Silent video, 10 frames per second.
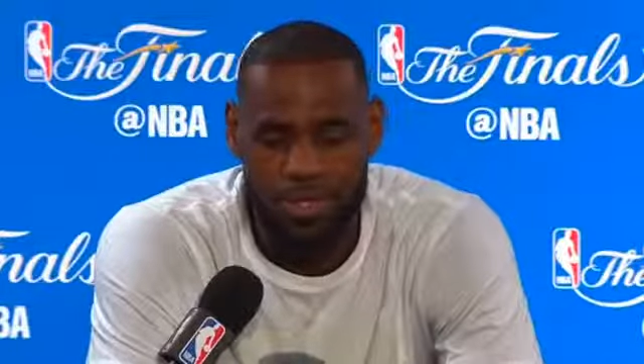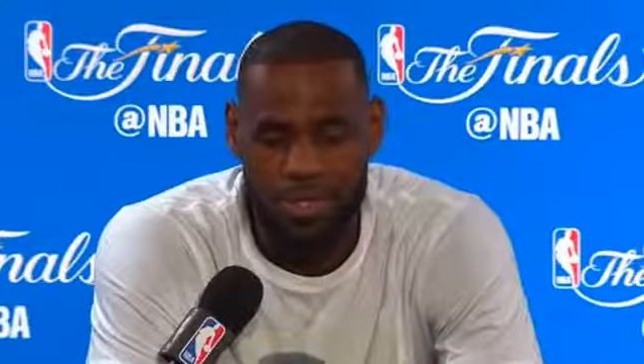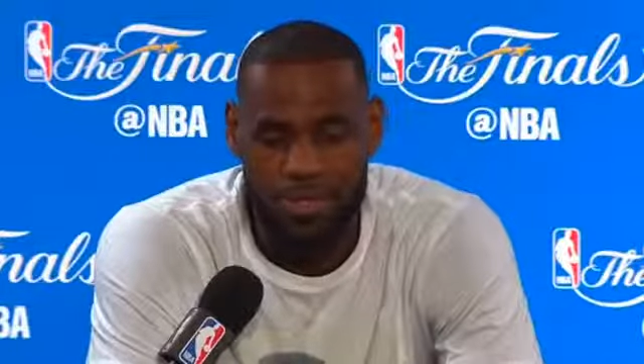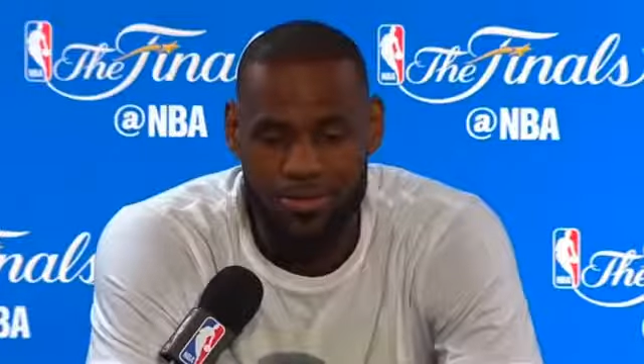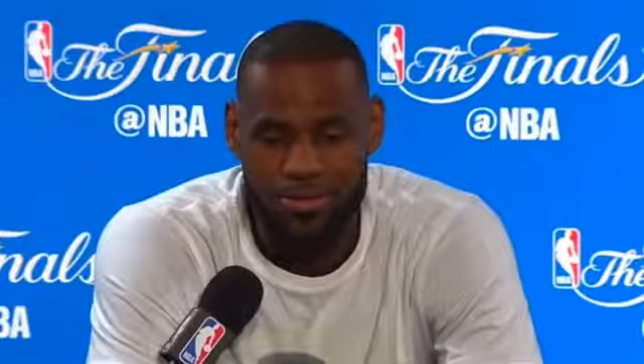
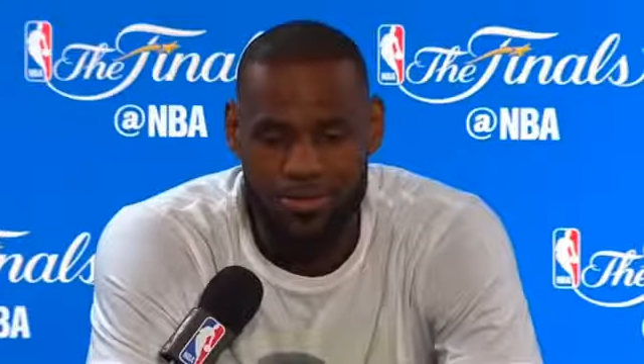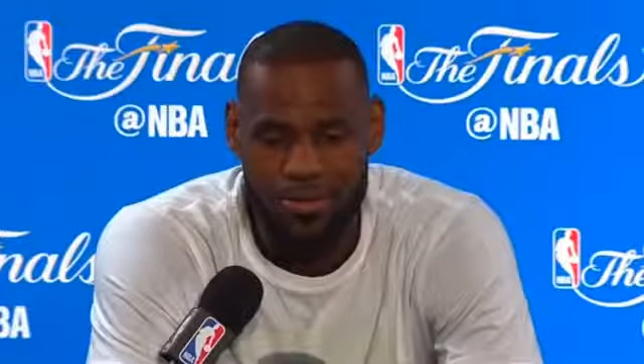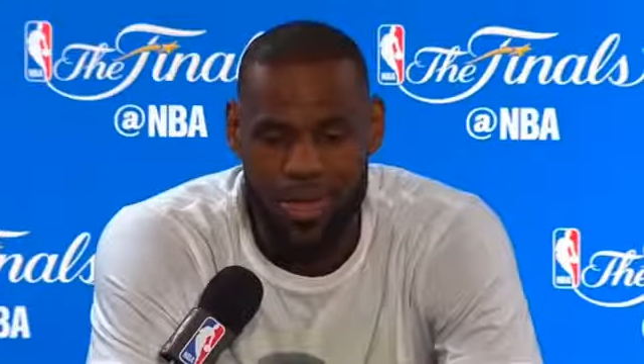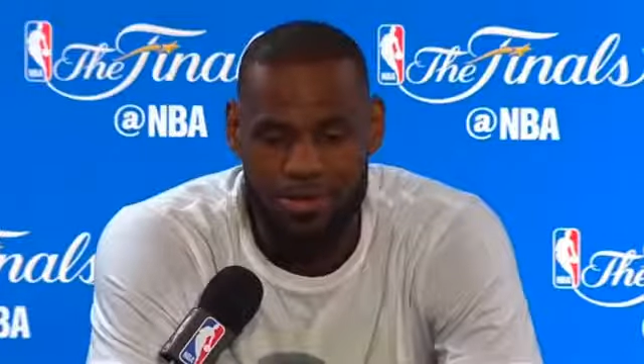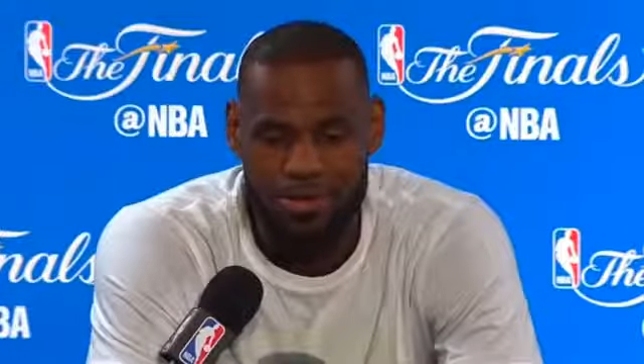uh,
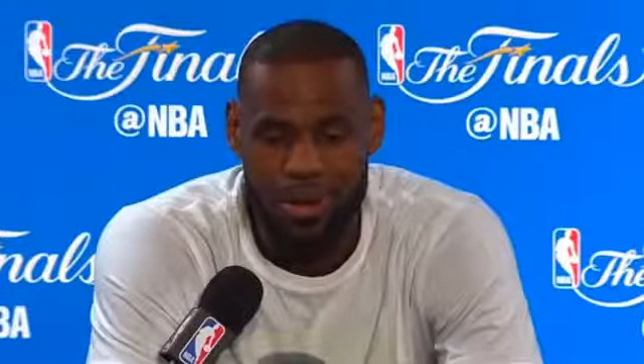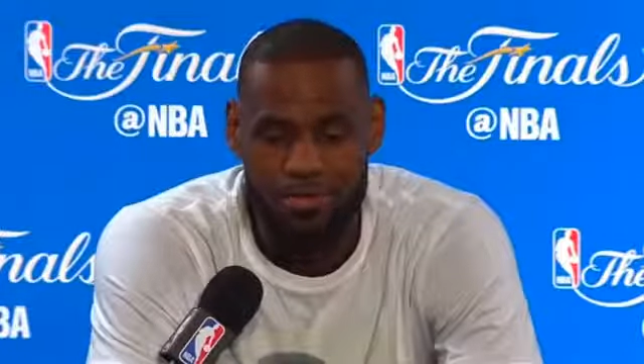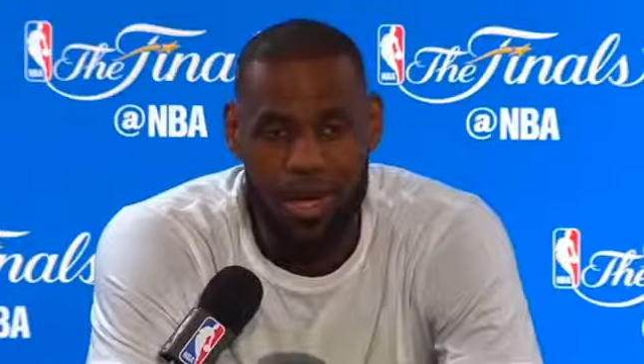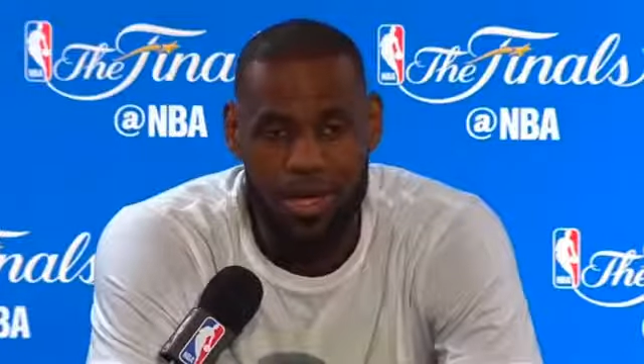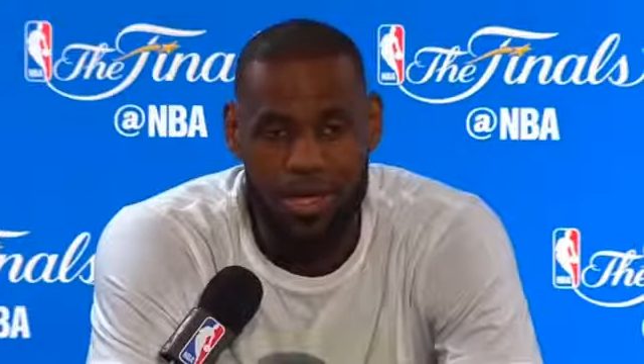they have great
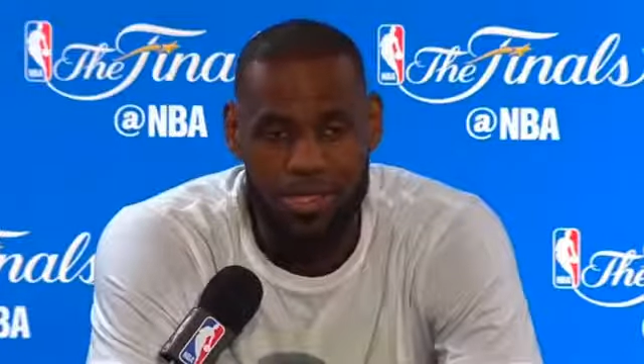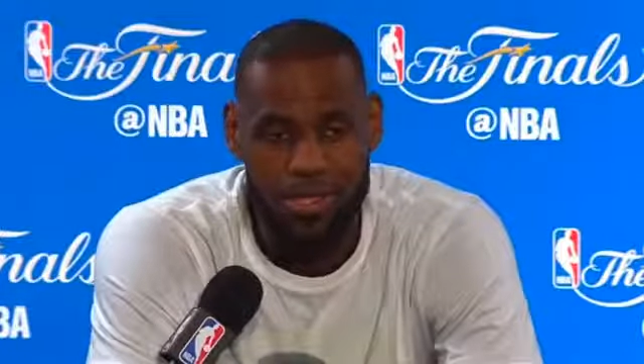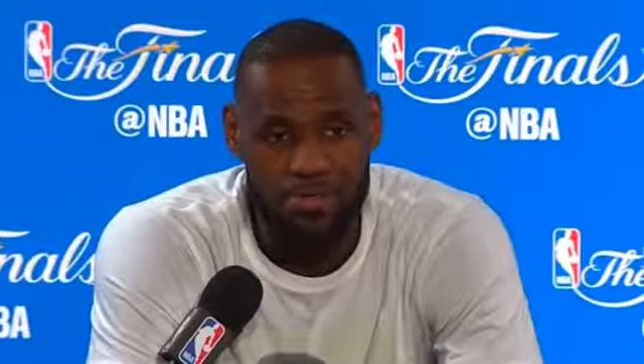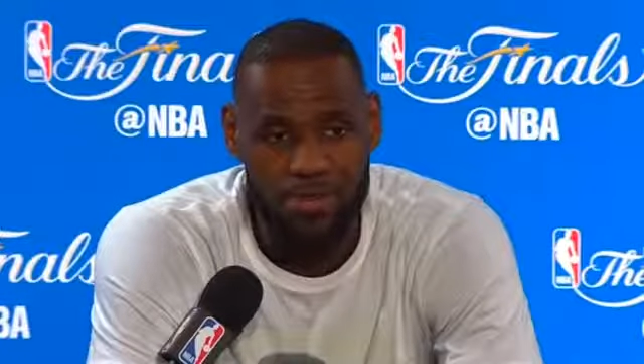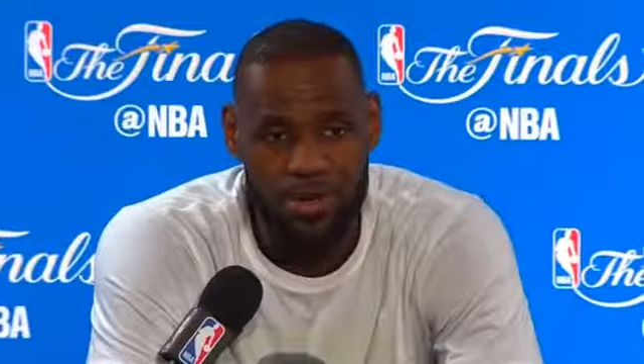minds.
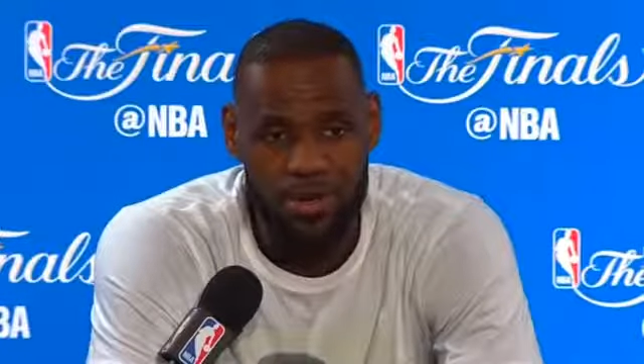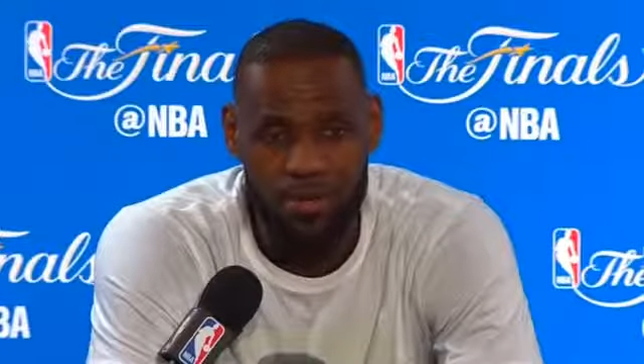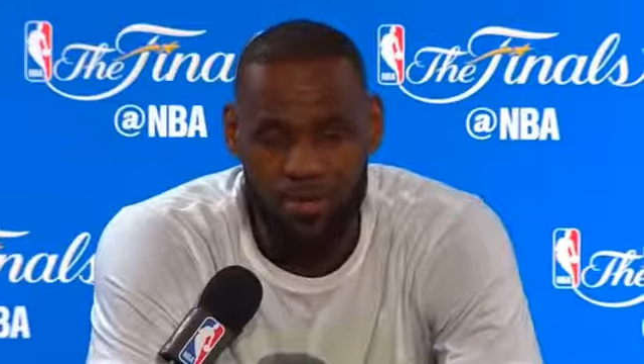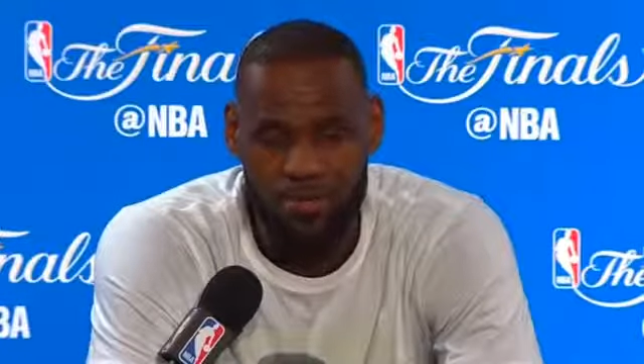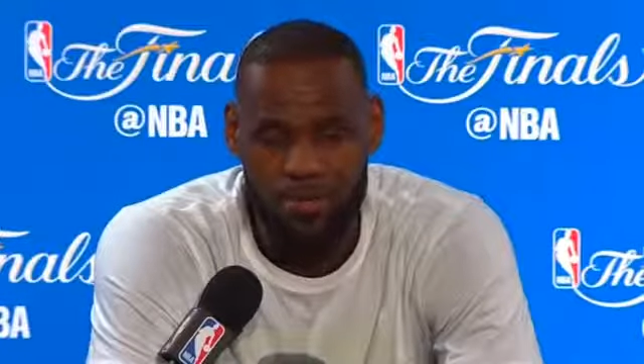They're
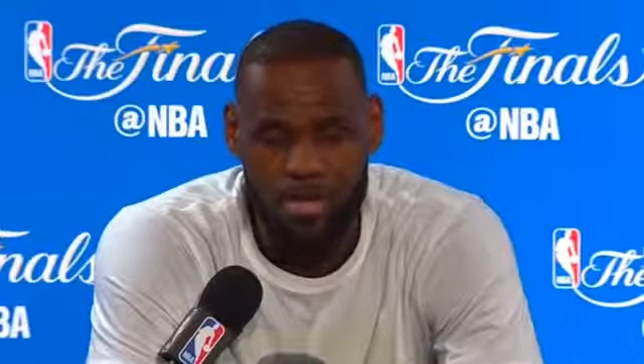very